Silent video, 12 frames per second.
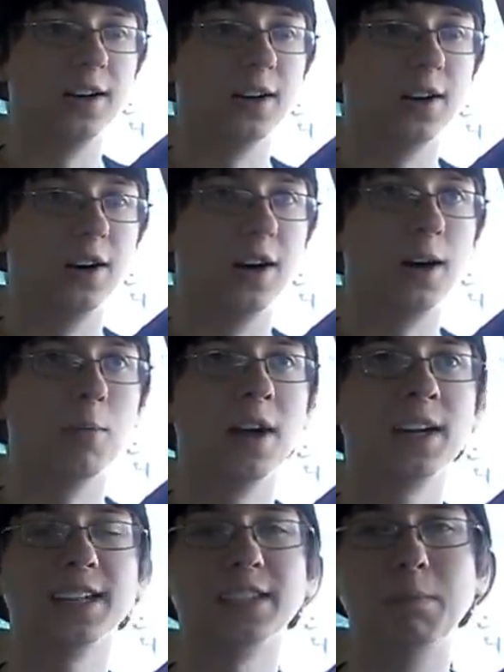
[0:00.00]
Uh, I
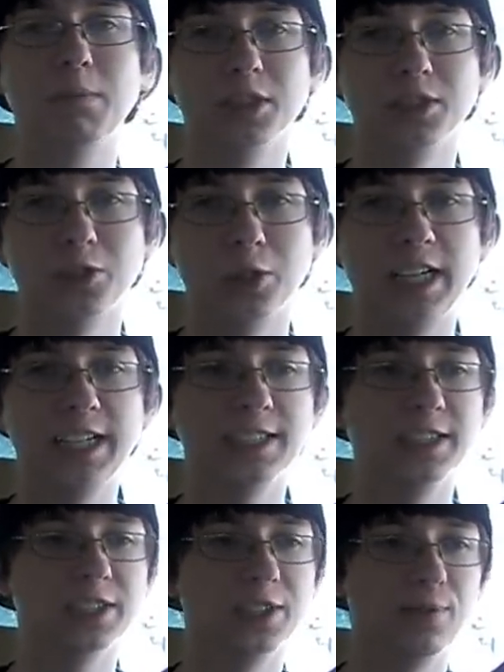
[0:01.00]
want to get some Buster
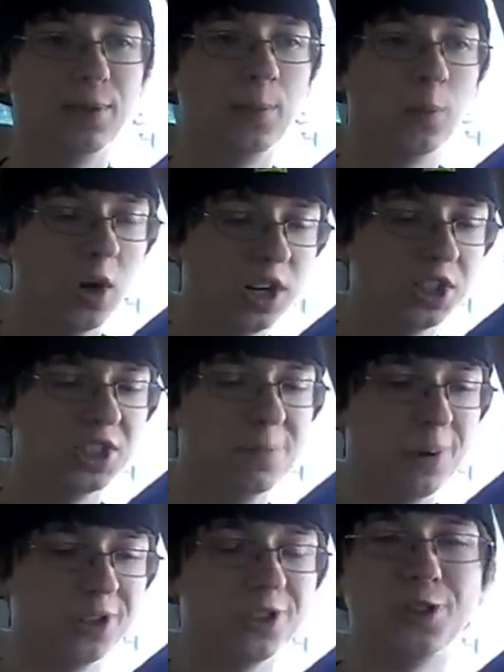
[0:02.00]
Keaton stuff. I've been watching
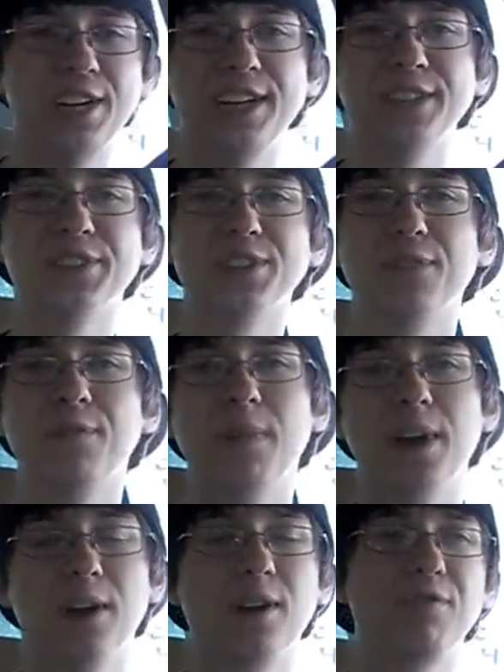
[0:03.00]
some Buster Keaton stuff in
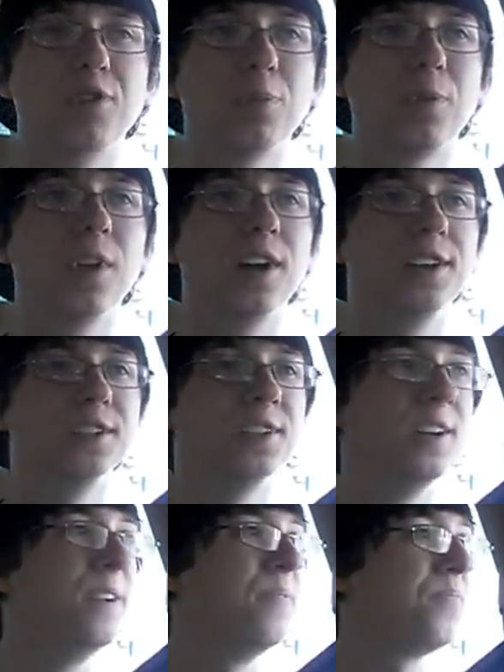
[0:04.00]
my uh, film class,
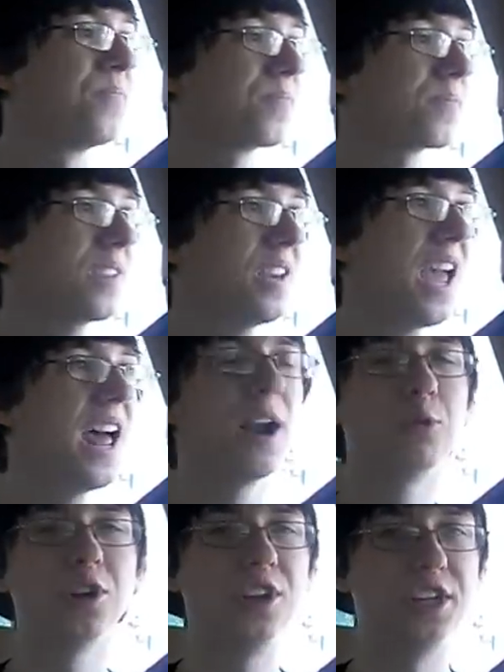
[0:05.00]
and
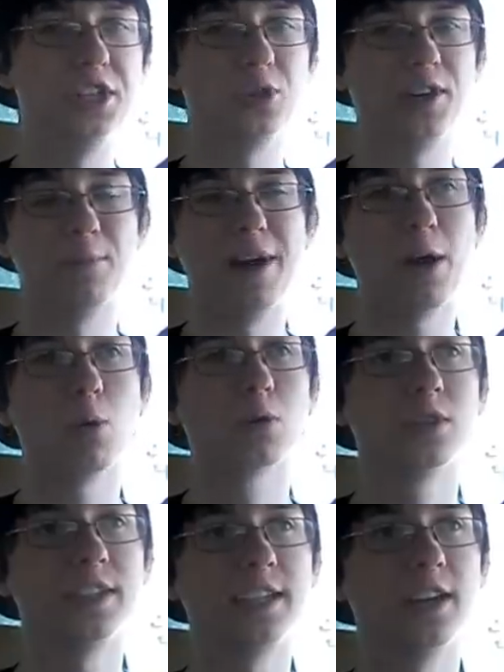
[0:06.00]
I really enjoyed them. I
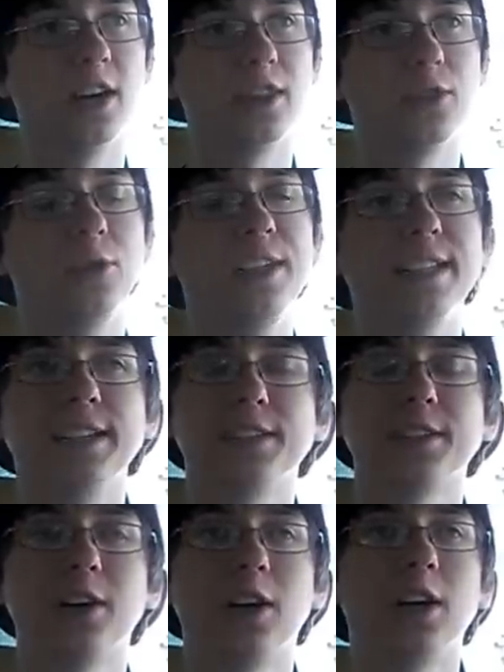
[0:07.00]
ordered the uh,
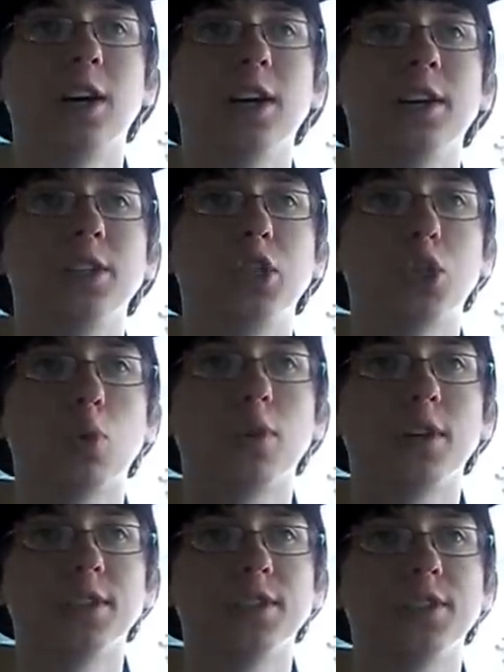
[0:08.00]
three-disc uh,
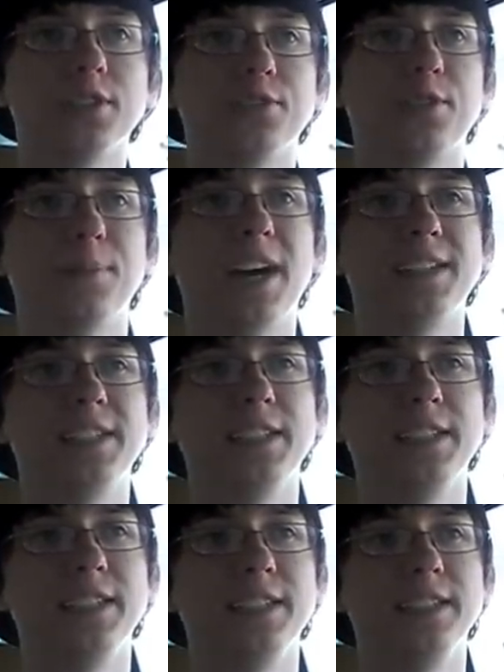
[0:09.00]
shorts from
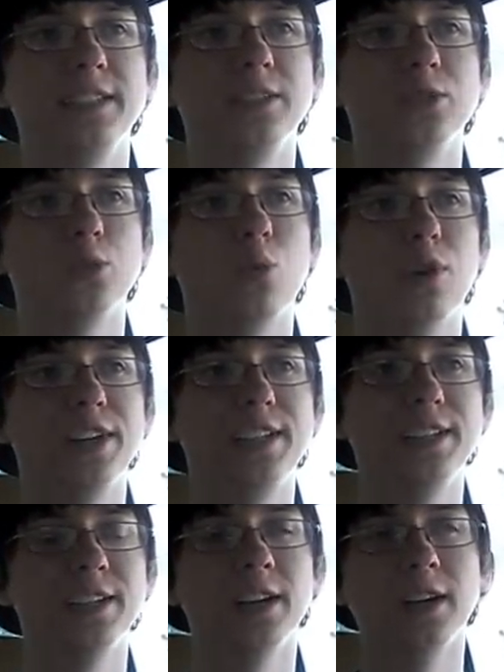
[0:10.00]

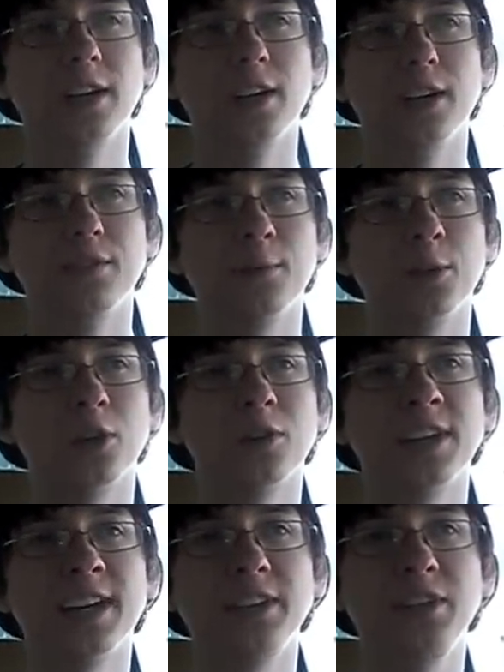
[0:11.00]
1920 from the
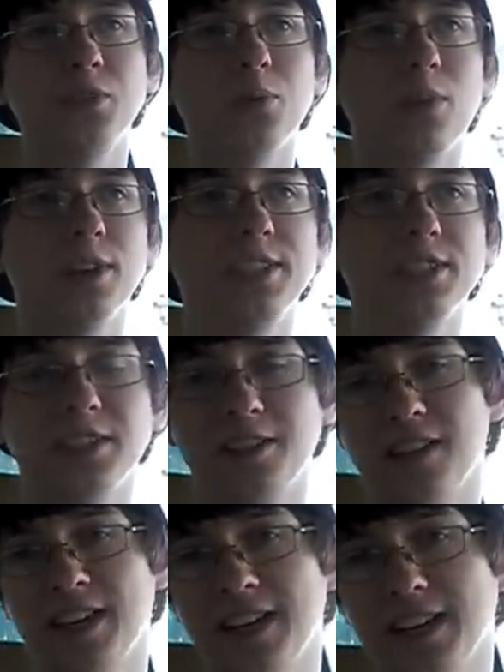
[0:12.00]
early 1920s to
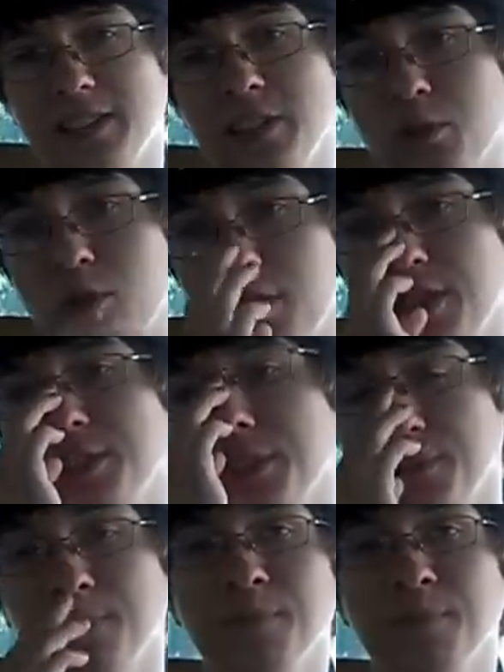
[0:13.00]
the late 1920s.